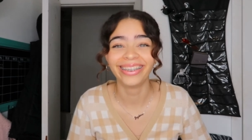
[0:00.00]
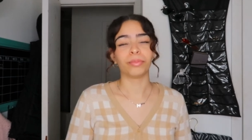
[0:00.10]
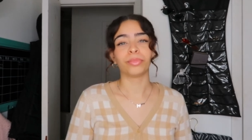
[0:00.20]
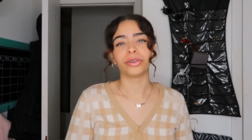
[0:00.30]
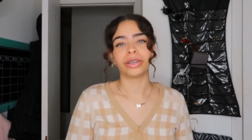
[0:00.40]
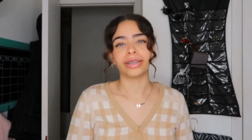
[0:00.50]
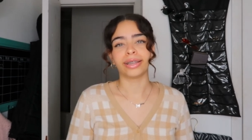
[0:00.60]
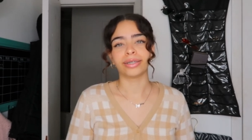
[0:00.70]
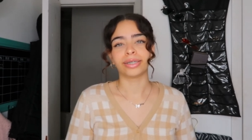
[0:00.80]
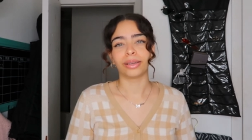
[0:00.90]
I'm
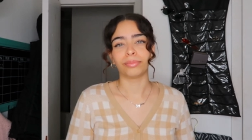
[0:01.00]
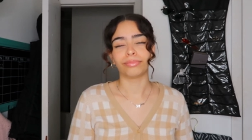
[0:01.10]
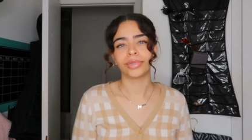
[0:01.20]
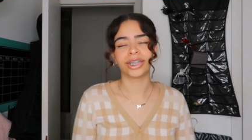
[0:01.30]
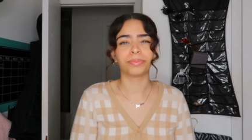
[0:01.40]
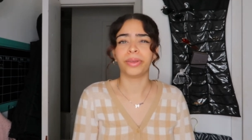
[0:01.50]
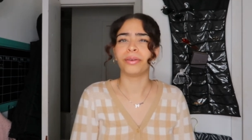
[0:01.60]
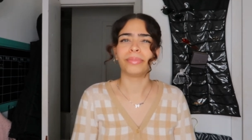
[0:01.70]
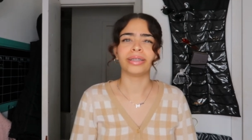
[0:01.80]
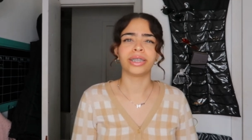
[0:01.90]
learning as I'm
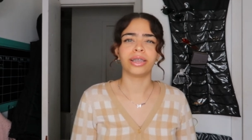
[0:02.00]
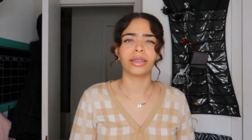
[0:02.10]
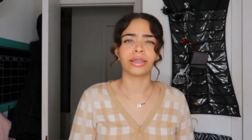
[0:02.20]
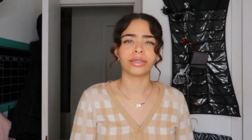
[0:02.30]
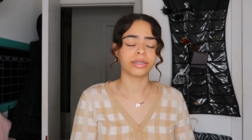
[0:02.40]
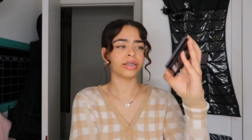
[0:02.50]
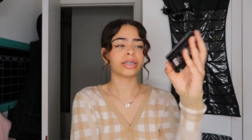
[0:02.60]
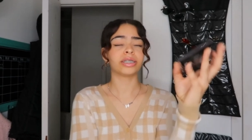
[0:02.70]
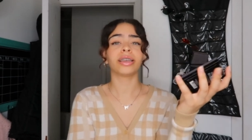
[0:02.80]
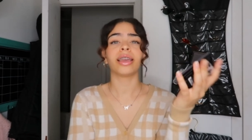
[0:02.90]
experimenting, I guess. The
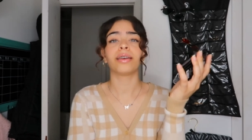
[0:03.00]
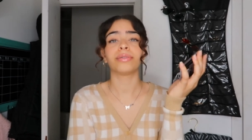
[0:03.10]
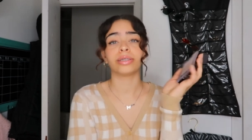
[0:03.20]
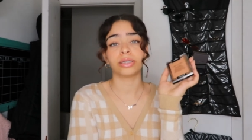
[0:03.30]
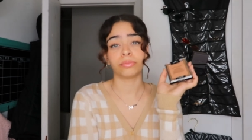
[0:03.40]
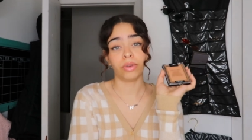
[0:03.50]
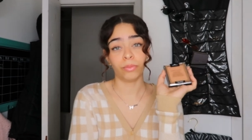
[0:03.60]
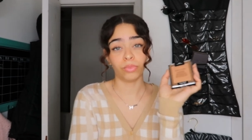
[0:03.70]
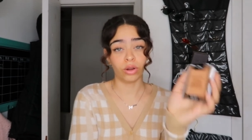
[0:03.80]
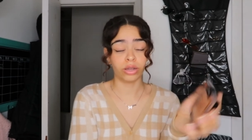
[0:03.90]
next thing I have is
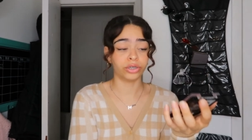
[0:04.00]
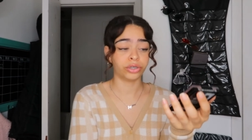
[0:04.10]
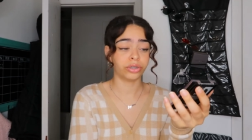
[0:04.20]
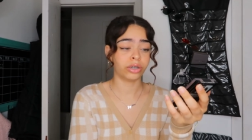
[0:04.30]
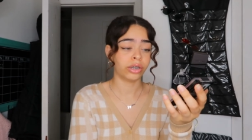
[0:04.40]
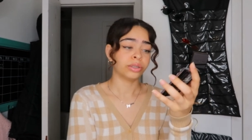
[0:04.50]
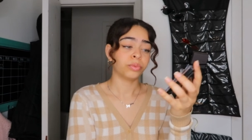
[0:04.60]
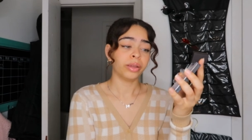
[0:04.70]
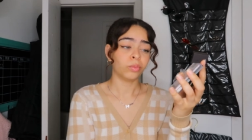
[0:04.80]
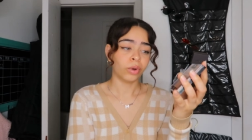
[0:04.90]
a bronzer. It's
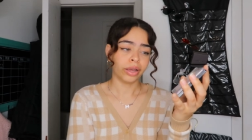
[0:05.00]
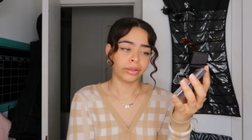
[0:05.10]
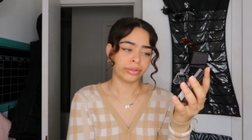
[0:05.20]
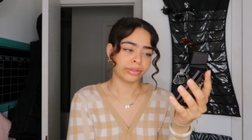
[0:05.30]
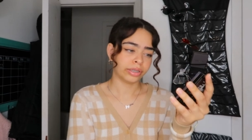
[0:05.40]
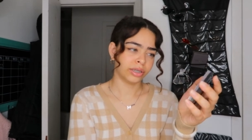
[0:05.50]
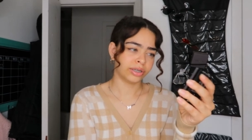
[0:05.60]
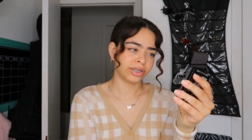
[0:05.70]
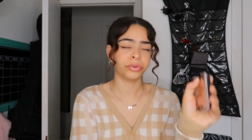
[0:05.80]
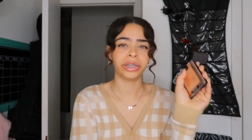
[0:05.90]
Wet n Wild.
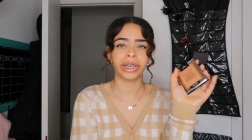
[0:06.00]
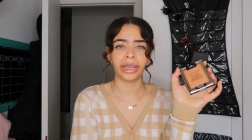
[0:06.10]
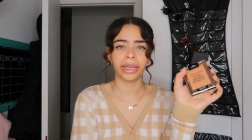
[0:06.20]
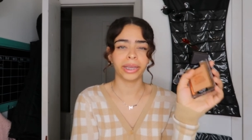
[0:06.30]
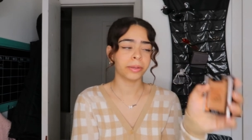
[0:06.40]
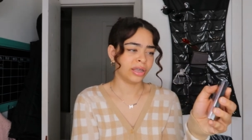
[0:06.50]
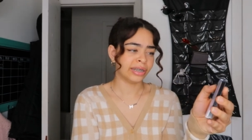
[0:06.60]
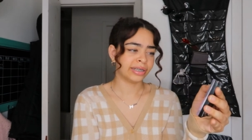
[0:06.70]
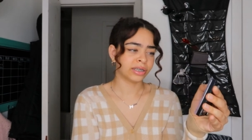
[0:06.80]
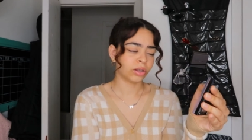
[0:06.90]
It's forty A
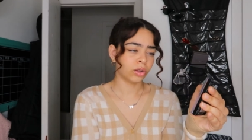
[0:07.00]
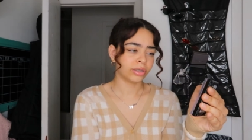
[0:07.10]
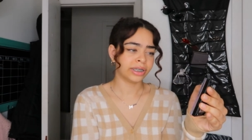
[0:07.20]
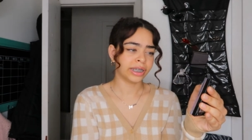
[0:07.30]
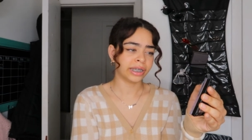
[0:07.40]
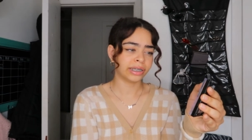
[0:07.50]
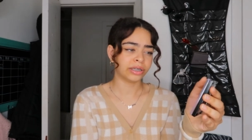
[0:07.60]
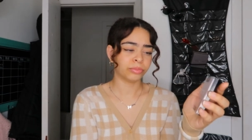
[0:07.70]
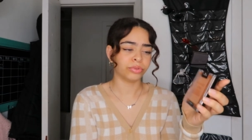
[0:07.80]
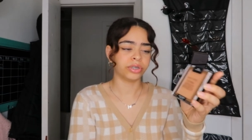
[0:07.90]
and it's called Ticket
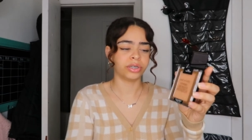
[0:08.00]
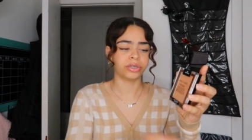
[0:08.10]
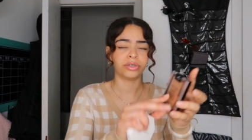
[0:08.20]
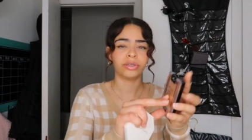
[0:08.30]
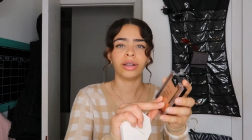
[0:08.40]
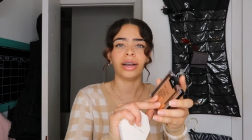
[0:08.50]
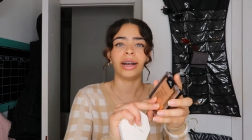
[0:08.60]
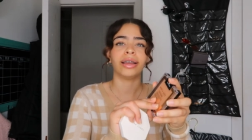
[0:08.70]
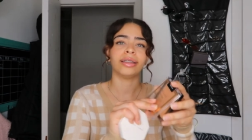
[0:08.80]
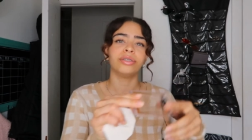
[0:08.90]
to Brazil.
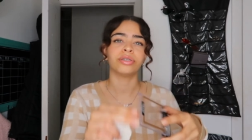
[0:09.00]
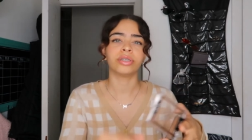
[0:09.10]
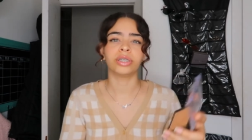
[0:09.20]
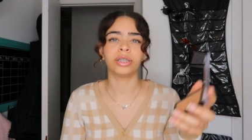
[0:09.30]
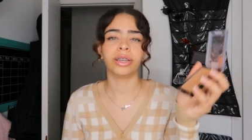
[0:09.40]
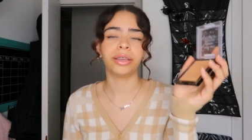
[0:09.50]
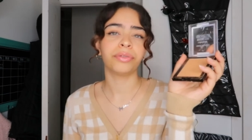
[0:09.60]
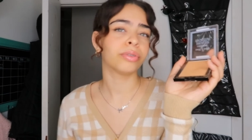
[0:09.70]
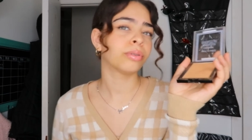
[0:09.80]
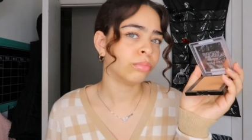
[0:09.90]
I use it today
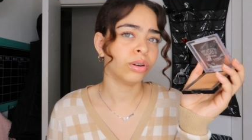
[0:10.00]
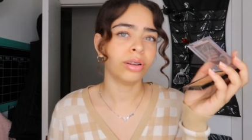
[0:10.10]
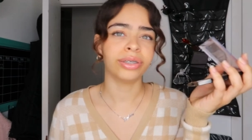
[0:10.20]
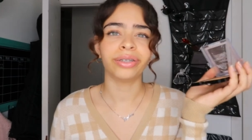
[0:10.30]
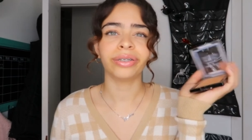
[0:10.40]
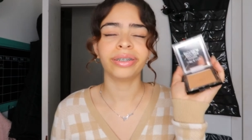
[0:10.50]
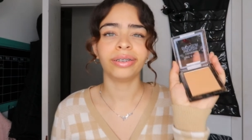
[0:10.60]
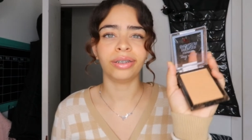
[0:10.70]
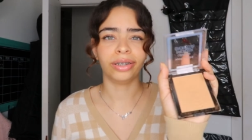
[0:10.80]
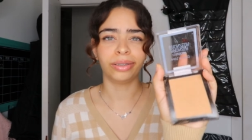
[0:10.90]
for
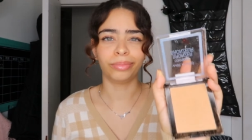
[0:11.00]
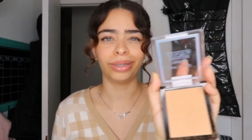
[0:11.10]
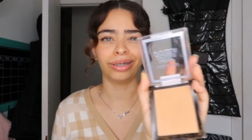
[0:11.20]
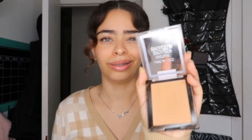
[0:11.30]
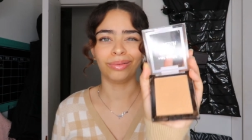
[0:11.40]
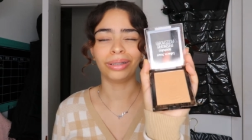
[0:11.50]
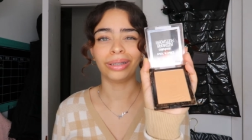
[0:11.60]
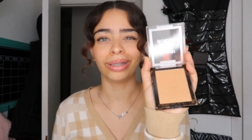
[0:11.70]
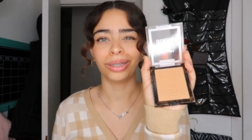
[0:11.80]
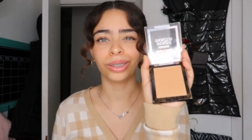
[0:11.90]
bronzer um, and I
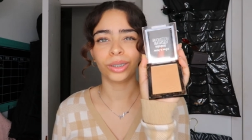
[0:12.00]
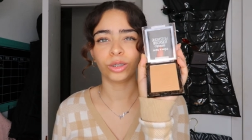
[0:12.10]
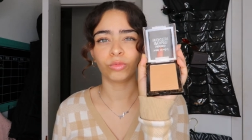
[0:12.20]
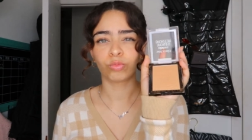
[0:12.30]
really like it.